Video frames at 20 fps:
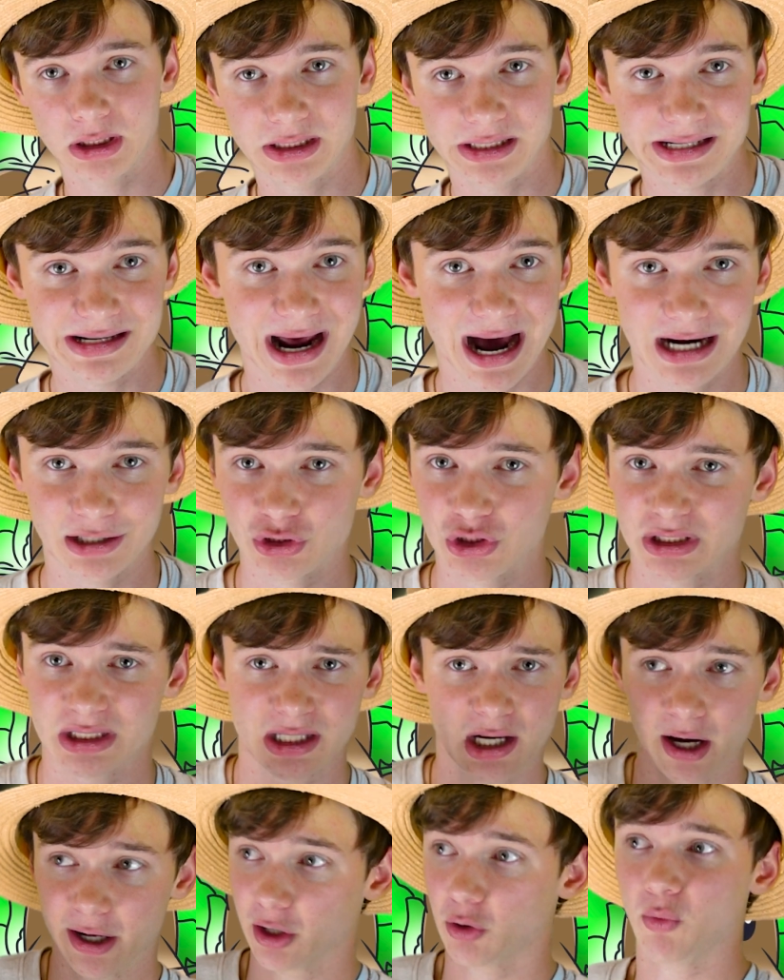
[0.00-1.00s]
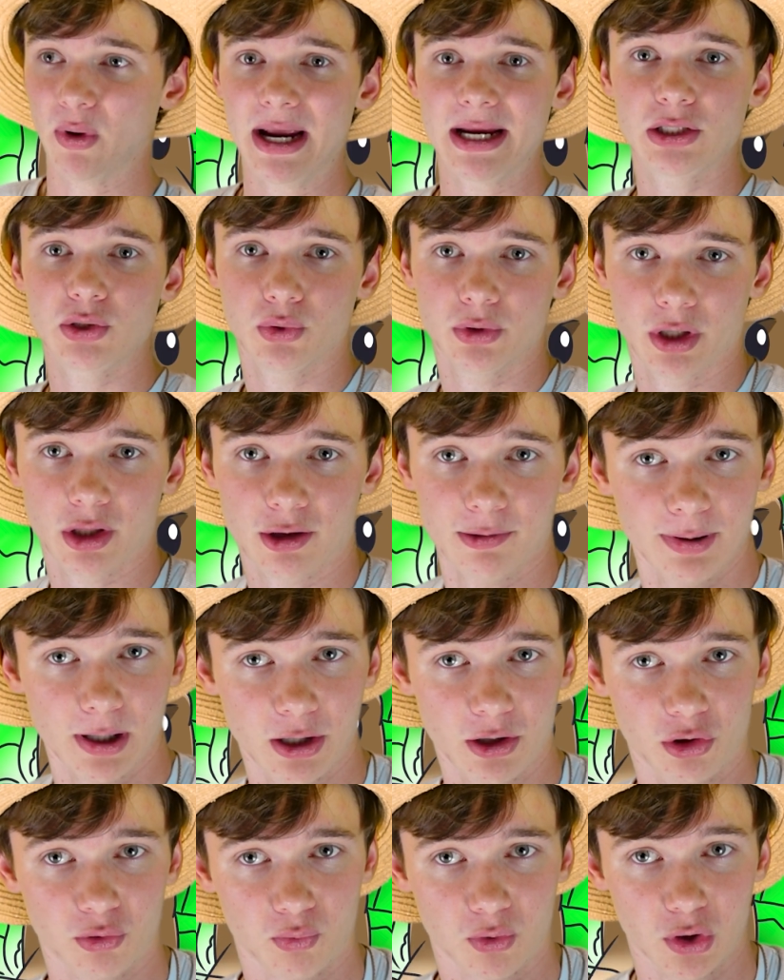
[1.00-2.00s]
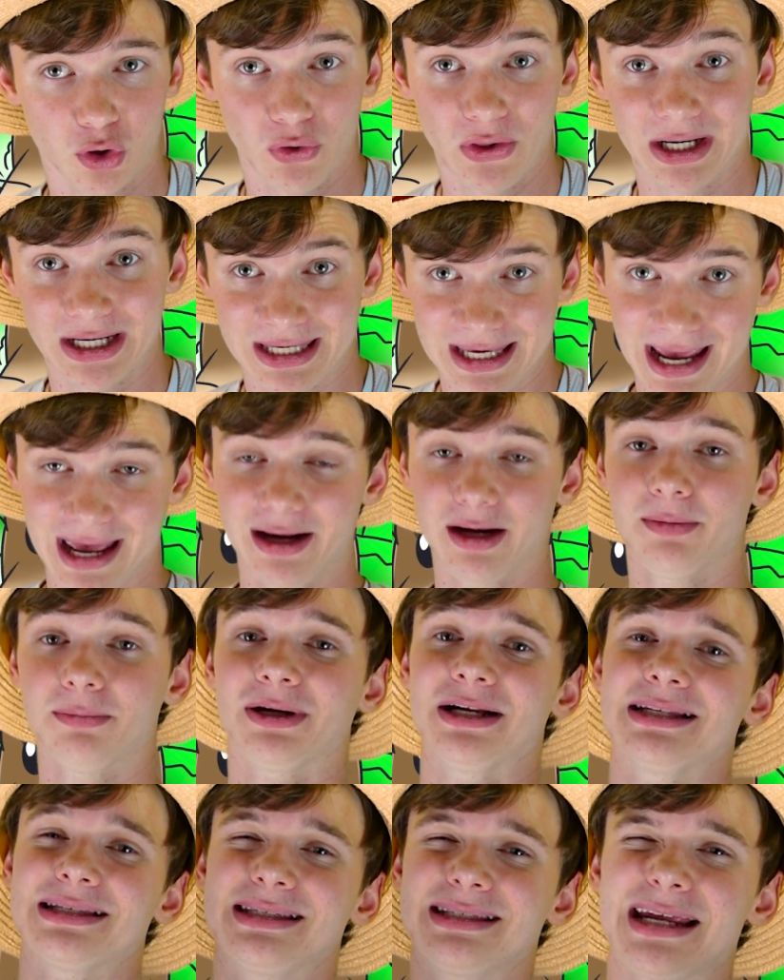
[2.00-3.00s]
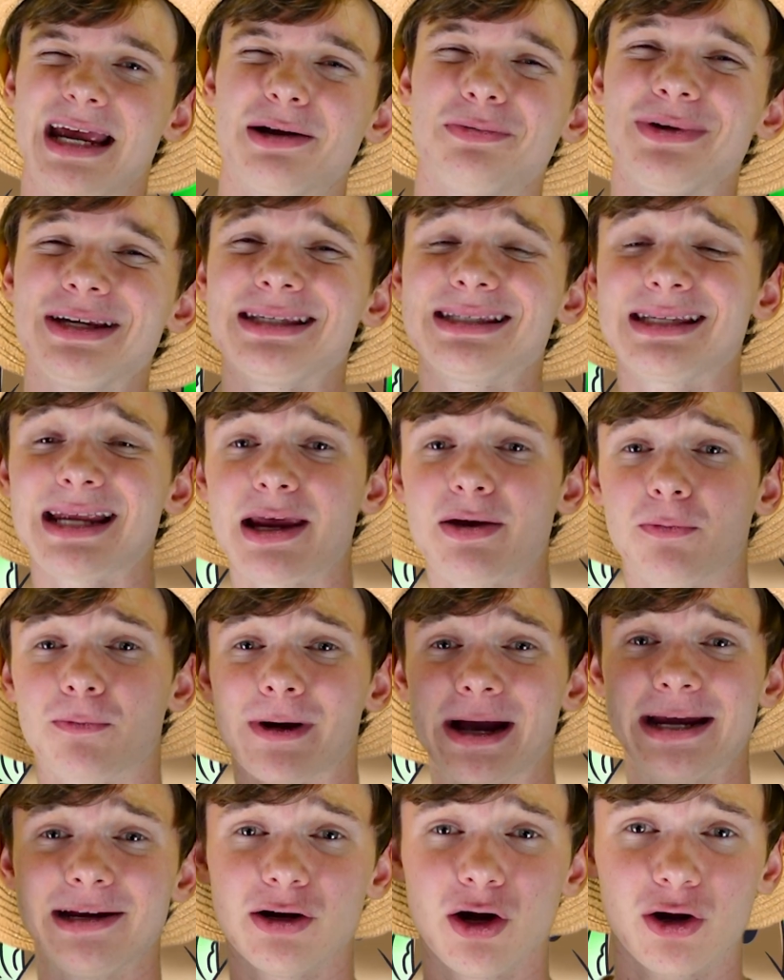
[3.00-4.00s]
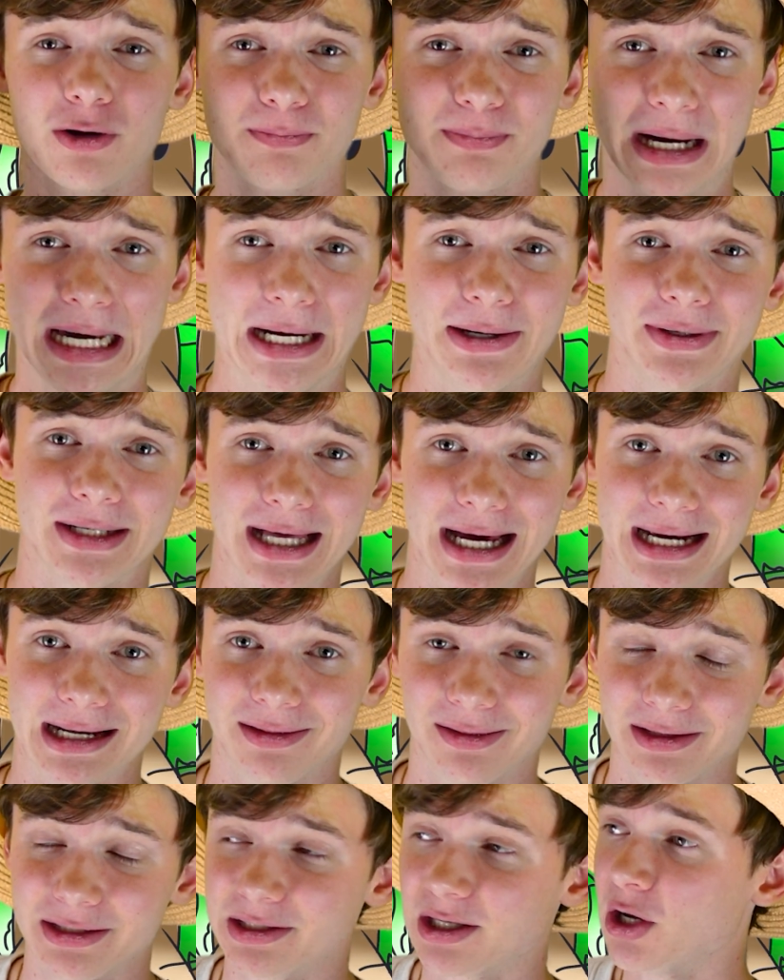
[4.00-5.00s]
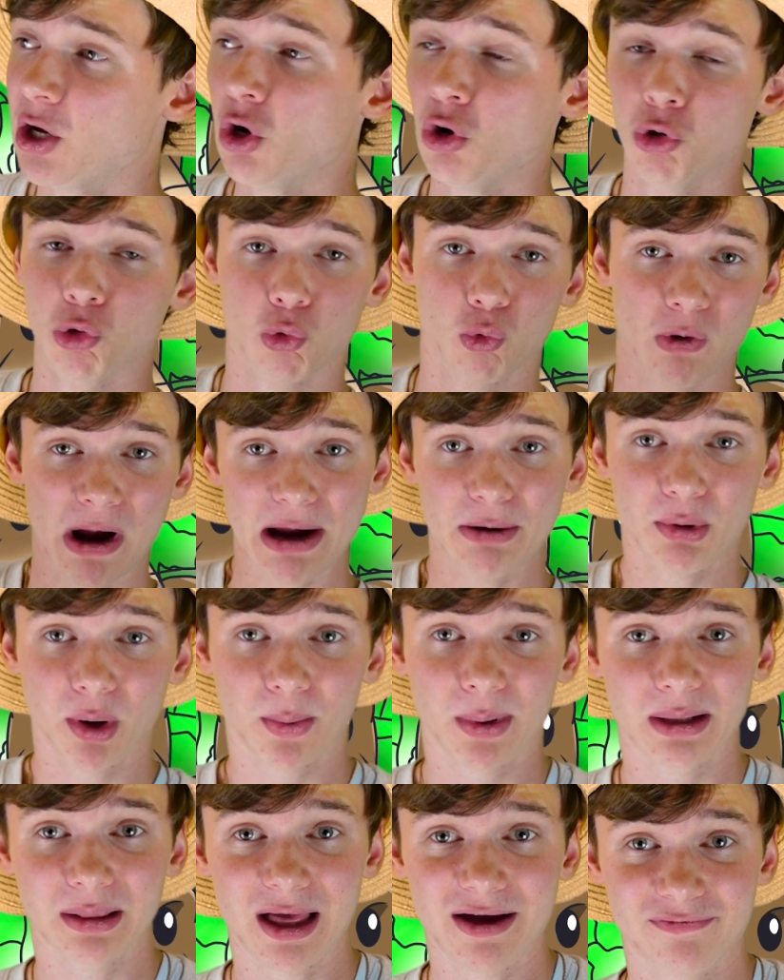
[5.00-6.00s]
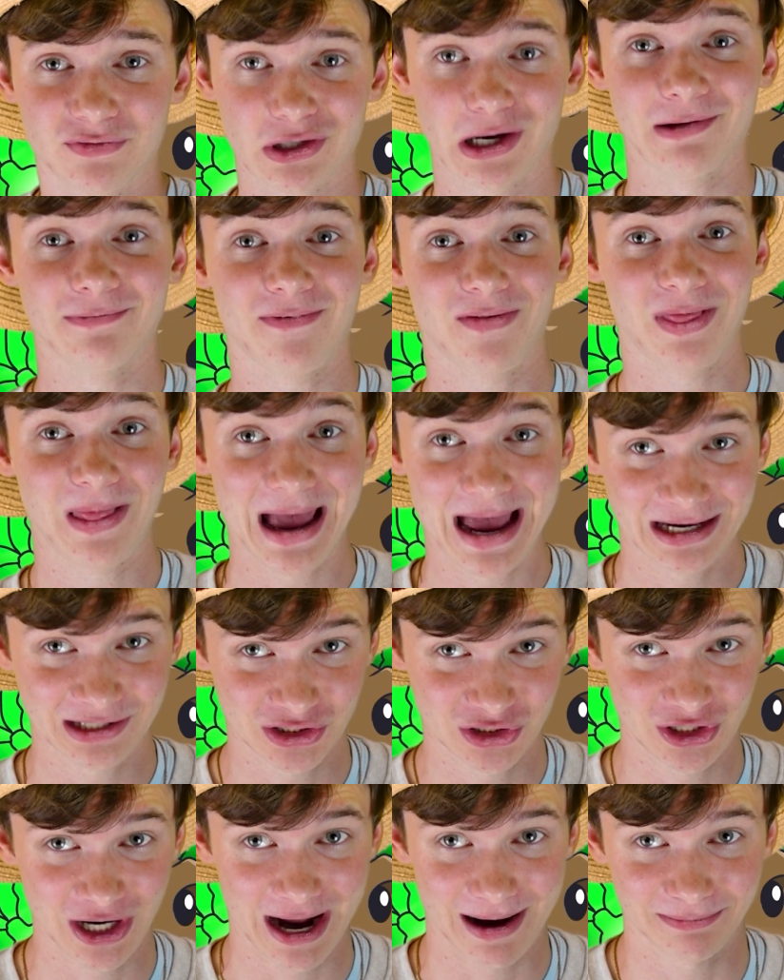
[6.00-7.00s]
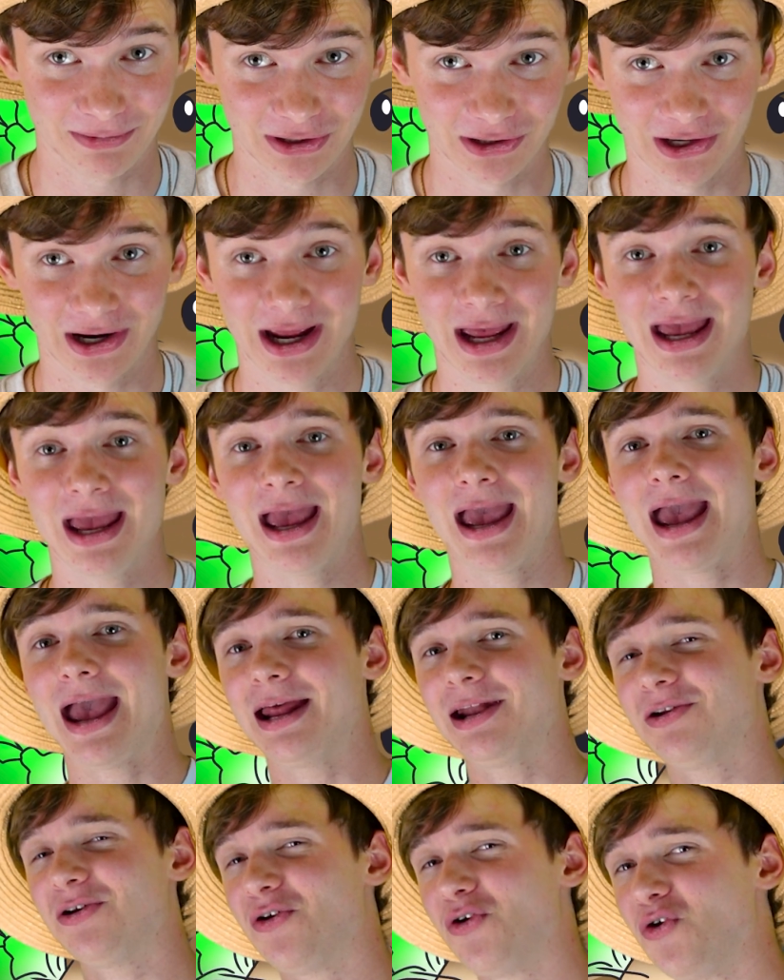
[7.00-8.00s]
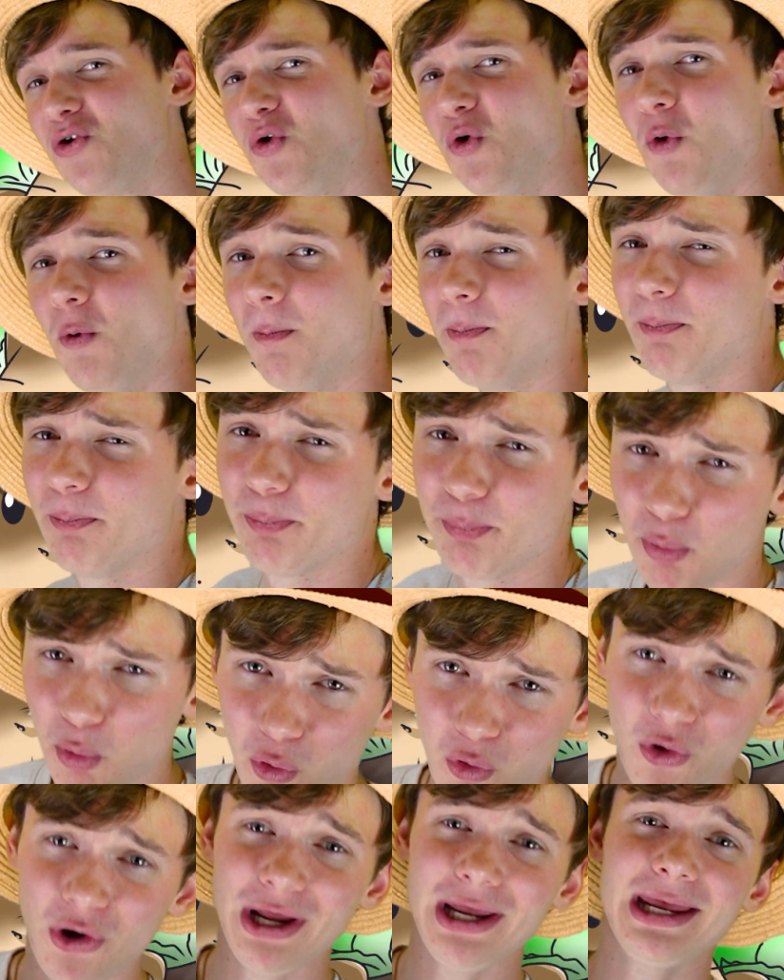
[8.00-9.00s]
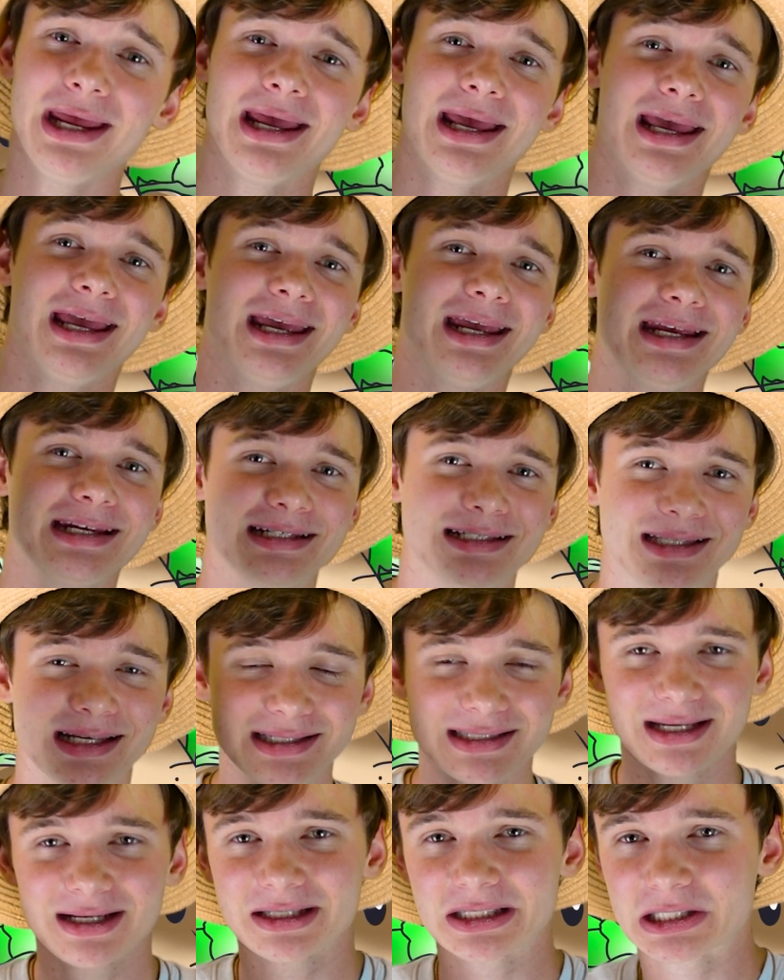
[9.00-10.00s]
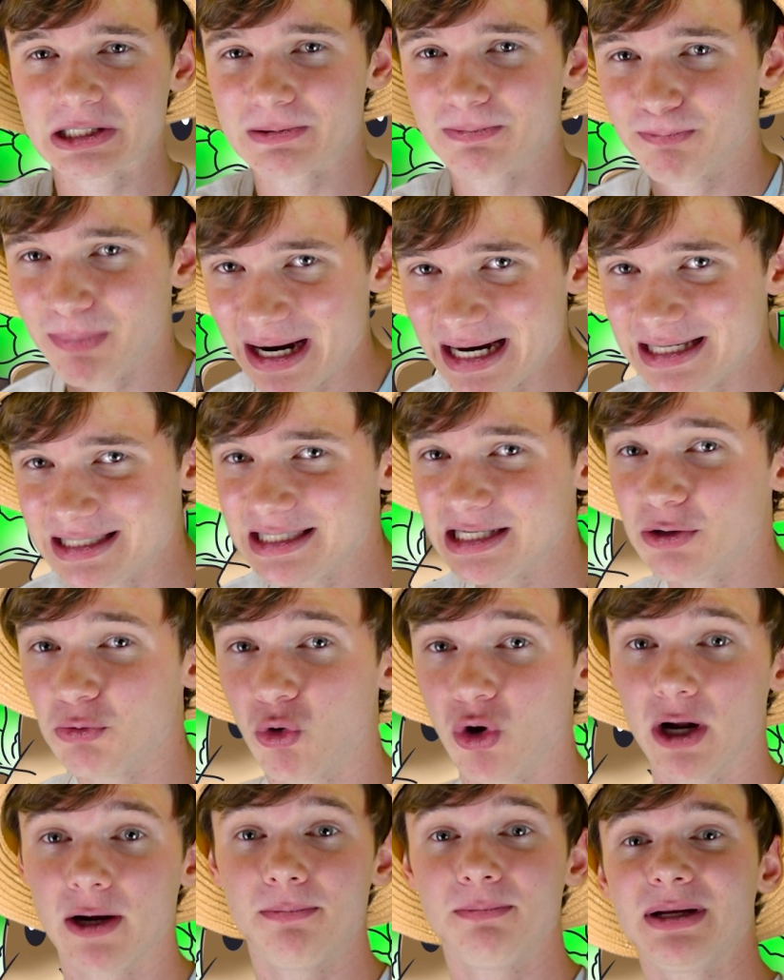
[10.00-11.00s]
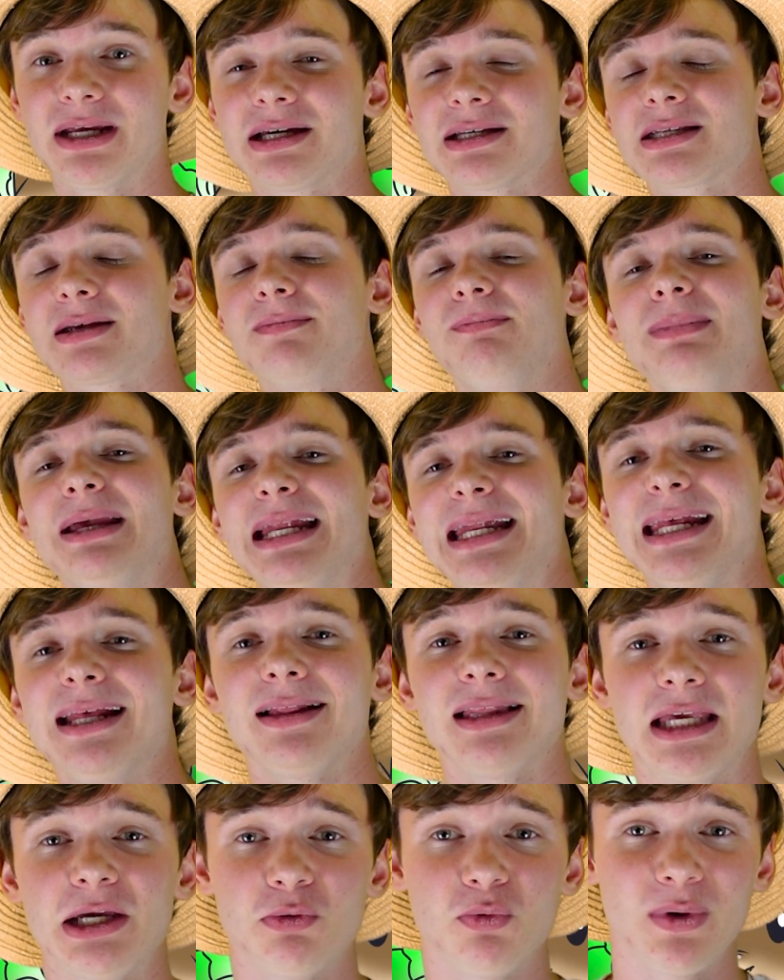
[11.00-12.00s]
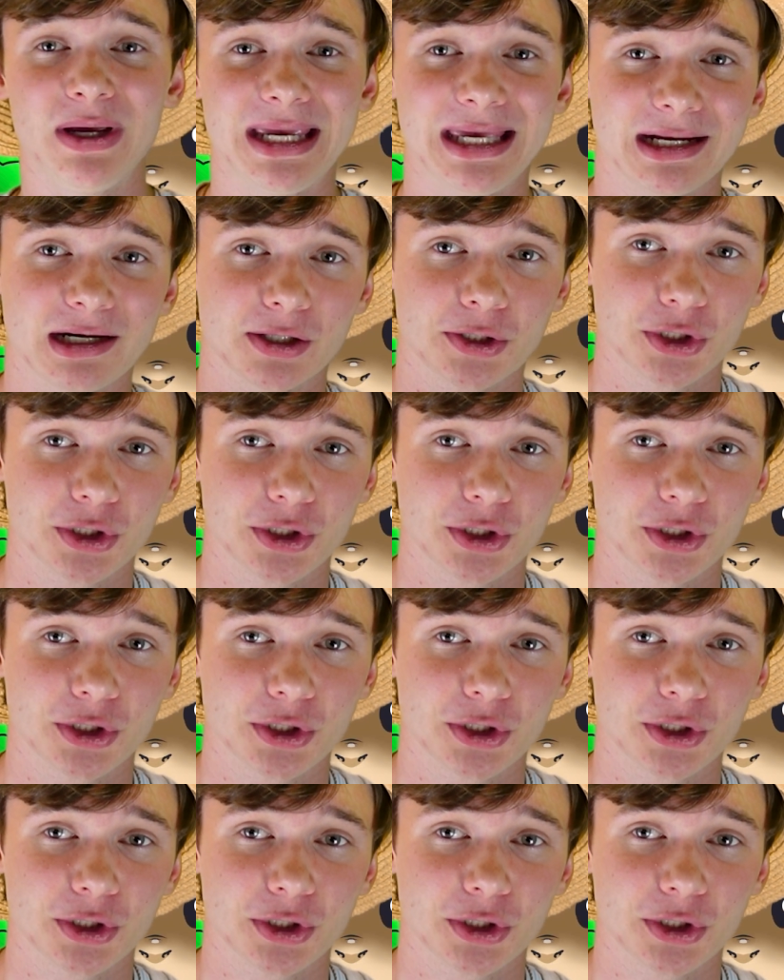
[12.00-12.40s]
did not just cut away to another part of the world again, but instead we stay right on Pirate Island, right where we left off last chapter. And ooh boy, is this a spicy one, because immediately we get a